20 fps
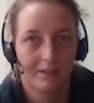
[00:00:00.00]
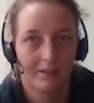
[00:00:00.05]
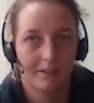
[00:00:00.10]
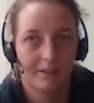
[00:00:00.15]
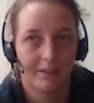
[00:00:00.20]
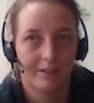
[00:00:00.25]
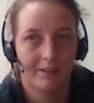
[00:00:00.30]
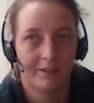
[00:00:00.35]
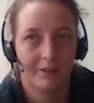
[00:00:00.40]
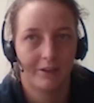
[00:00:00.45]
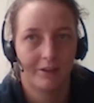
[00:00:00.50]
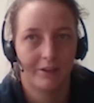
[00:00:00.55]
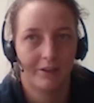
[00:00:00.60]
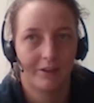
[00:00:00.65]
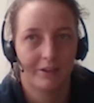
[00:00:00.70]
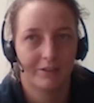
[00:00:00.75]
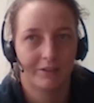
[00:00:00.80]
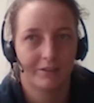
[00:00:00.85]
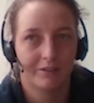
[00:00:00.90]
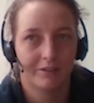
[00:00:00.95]
you know, I
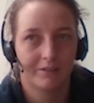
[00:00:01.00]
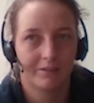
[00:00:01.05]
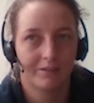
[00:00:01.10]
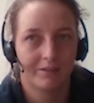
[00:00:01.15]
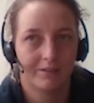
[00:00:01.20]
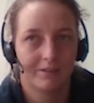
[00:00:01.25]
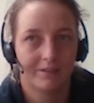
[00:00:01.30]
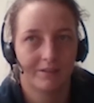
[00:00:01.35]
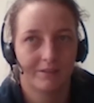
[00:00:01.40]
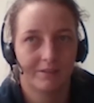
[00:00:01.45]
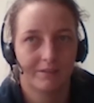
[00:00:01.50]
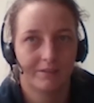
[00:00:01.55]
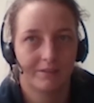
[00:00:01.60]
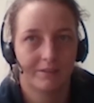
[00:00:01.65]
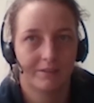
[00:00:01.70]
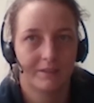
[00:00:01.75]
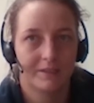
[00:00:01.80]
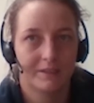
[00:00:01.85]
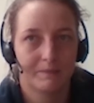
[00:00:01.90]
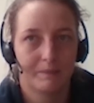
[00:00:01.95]
don't or
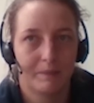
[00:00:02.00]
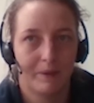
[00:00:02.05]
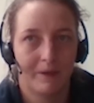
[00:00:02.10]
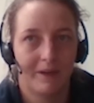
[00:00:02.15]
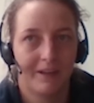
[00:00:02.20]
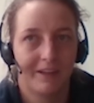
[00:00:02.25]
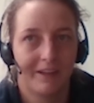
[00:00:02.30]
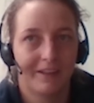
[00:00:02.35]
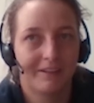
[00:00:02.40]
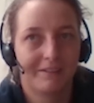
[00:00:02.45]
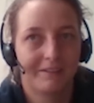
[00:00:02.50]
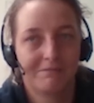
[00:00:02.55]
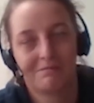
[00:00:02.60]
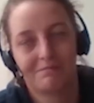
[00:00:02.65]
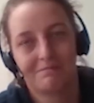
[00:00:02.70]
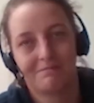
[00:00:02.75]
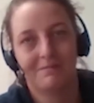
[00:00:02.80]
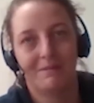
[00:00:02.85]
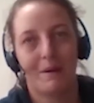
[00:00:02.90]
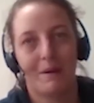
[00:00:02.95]
inspire.
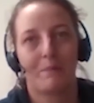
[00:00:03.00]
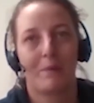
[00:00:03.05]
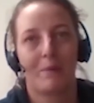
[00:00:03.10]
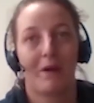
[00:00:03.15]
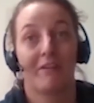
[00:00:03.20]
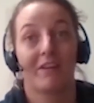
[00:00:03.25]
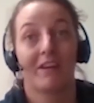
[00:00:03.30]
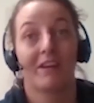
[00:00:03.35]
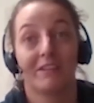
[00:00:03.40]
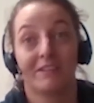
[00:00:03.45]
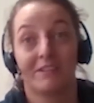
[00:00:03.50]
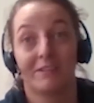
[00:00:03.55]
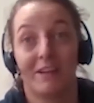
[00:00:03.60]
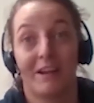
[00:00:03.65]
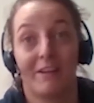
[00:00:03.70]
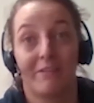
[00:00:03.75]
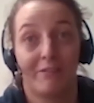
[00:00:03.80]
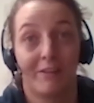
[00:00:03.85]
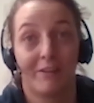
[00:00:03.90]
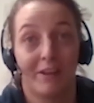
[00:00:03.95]
My brother is an
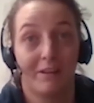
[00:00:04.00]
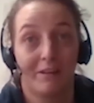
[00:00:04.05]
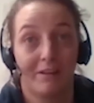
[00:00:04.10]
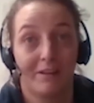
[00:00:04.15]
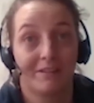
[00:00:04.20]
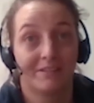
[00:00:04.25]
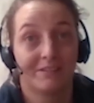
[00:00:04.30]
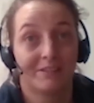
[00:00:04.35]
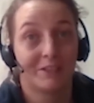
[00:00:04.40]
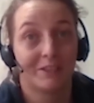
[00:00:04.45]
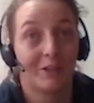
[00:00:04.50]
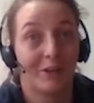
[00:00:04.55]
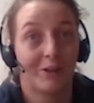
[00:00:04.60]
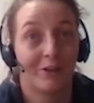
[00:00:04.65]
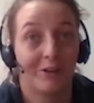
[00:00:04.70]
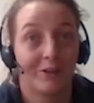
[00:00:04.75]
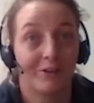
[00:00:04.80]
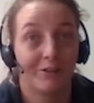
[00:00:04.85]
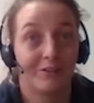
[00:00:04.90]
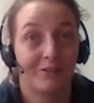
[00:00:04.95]
athlete,
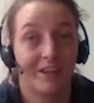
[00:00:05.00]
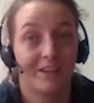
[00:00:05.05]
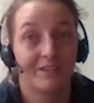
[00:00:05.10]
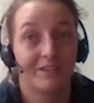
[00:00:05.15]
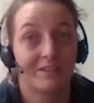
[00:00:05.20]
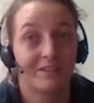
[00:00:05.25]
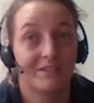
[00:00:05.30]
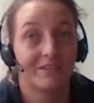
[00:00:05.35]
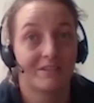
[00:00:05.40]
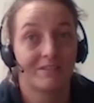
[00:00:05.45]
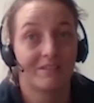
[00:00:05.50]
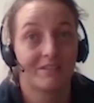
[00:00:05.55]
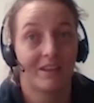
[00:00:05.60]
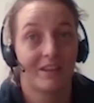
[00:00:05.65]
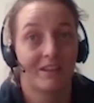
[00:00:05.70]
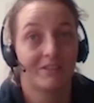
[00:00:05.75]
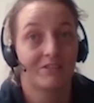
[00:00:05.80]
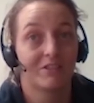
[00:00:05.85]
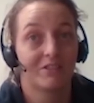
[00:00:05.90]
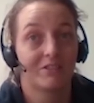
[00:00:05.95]
so that's
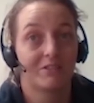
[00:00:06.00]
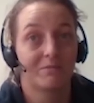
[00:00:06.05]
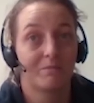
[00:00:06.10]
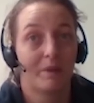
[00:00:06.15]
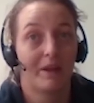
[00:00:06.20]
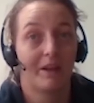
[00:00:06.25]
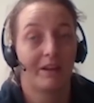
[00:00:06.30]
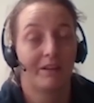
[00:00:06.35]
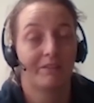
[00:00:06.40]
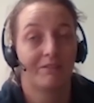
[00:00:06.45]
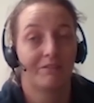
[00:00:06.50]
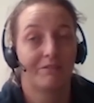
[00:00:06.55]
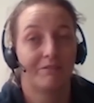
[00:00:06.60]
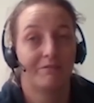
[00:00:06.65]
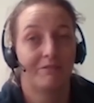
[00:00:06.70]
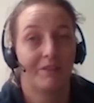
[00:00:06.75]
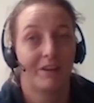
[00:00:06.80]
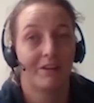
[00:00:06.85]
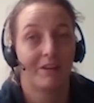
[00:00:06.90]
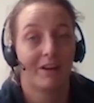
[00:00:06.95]
he's just been
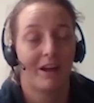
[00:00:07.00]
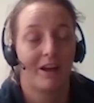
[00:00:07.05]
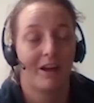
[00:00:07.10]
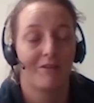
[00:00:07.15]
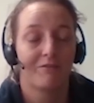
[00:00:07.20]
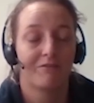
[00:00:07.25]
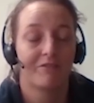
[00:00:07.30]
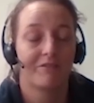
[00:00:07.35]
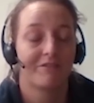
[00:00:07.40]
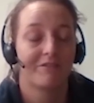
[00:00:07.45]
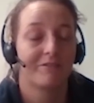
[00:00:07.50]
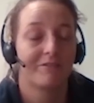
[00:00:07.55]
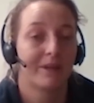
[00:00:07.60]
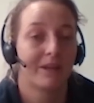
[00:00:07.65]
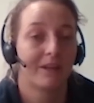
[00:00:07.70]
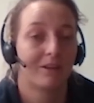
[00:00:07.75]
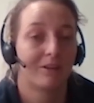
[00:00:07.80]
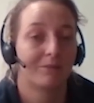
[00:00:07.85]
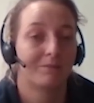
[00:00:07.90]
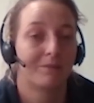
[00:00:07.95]
very helpful for me
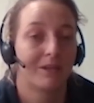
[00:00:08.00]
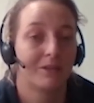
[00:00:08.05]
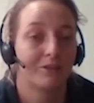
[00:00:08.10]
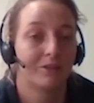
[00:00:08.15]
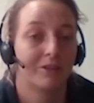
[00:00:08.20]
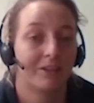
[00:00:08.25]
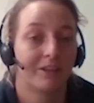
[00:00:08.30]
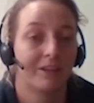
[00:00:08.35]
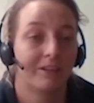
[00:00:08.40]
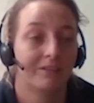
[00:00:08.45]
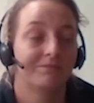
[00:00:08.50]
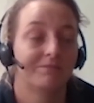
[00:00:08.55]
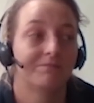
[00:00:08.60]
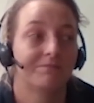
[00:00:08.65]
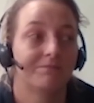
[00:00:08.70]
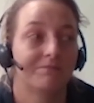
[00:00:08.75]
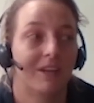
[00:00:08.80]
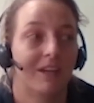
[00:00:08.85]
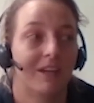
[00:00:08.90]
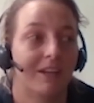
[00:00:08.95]
along my journey.
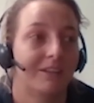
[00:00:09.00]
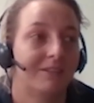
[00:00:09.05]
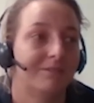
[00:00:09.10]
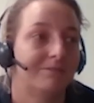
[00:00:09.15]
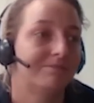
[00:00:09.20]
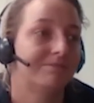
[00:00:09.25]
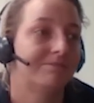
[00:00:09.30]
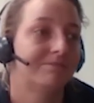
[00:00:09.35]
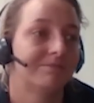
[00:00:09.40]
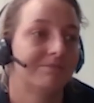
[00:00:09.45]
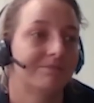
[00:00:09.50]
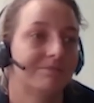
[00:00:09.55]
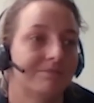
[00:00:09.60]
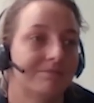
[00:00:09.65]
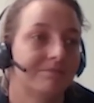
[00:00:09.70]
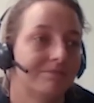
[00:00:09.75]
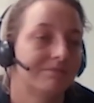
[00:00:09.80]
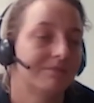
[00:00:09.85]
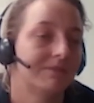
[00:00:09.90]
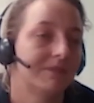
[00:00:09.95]
Um,
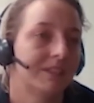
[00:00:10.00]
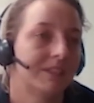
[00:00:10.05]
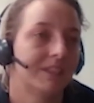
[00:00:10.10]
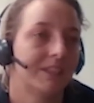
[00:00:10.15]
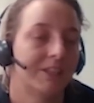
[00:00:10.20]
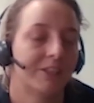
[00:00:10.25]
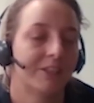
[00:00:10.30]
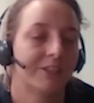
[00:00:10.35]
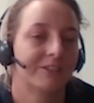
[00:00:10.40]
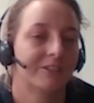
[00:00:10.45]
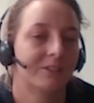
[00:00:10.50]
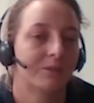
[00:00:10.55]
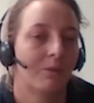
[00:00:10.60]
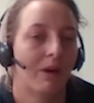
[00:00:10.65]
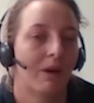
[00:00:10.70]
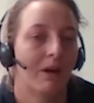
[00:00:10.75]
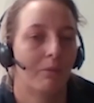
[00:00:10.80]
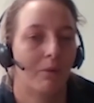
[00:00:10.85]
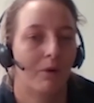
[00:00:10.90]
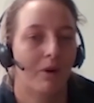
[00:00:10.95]
you know, he's
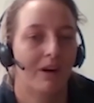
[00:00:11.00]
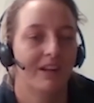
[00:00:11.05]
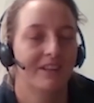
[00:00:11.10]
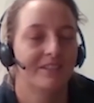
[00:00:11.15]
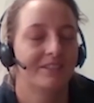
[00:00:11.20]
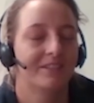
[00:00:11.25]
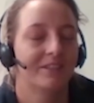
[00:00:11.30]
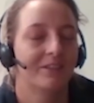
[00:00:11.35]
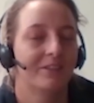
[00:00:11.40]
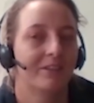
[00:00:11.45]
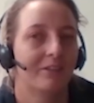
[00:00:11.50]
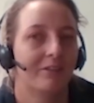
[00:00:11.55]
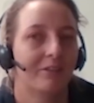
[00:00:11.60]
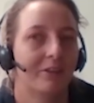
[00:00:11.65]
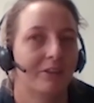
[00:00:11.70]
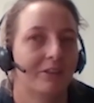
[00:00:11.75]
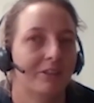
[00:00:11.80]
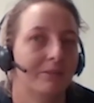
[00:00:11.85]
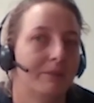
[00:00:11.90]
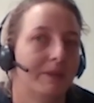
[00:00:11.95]
quite wise. He's only
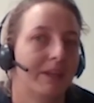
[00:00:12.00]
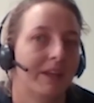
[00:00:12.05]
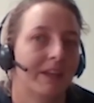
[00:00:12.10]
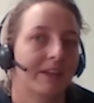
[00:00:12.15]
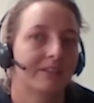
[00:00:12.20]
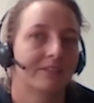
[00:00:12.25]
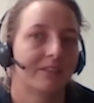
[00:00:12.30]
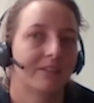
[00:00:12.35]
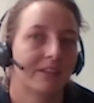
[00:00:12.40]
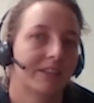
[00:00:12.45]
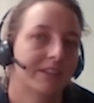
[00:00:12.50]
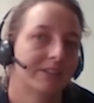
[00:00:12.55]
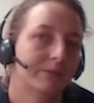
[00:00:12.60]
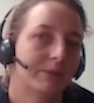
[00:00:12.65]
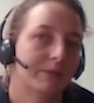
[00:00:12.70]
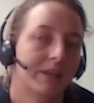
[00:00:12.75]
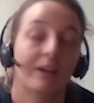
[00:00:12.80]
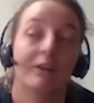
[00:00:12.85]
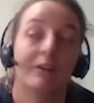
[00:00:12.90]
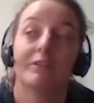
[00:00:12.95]
thirty, but he acts like he's
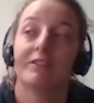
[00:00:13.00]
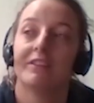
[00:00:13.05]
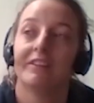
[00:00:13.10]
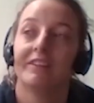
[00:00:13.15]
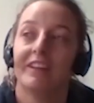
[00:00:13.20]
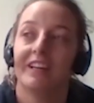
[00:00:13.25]
way older than